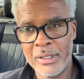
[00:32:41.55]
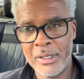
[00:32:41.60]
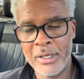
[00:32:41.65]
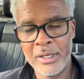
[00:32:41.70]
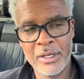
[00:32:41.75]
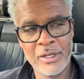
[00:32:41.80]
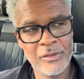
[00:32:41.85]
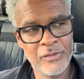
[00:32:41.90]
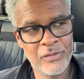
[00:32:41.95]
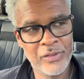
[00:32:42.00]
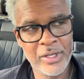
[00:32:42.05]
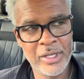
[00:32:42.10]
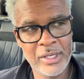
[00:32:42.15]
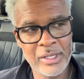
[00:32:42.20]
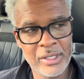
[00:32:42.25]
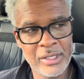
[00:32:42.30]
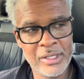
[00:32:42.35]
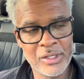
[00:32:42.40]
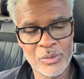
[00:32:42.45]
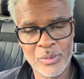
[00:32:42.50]
an
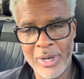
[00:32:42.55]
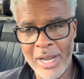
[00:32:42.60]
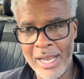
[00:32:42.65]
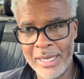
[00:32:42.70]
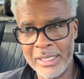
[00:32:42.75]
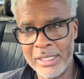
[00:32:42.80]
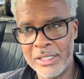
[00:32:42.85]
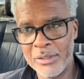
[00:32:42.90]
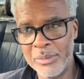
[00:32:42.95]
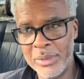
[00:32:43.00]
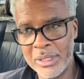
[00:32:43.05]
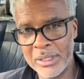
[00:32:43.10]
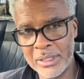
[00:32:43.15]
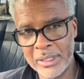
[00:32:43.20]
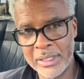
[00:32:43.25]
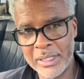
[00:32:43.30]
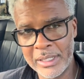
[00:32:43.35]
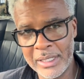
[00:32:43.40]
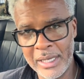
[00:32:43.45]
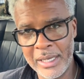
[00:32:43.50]
event is what I need to be
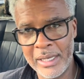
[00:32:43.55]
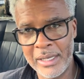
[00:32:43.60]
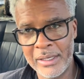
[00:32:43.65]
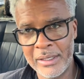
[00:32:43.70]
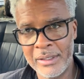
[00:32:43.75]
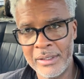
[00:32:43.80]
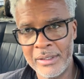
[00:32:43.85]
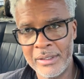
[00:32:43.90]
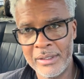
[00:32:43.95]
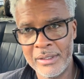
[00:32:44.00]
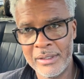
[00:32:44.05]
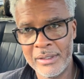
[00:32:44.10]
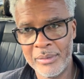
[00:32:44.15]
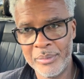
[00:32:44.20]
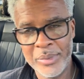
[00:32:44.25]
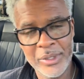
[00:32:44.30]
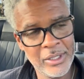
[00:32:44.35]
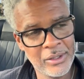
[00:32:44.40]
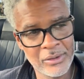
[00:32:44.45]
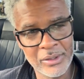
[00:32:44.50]
looking
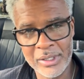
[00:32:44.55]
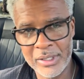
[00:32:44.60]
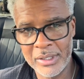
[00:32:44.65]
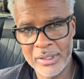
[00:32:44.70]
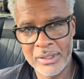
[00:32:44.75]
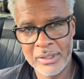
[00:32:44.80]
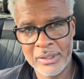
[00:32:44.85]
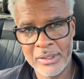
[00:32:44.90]
at, period.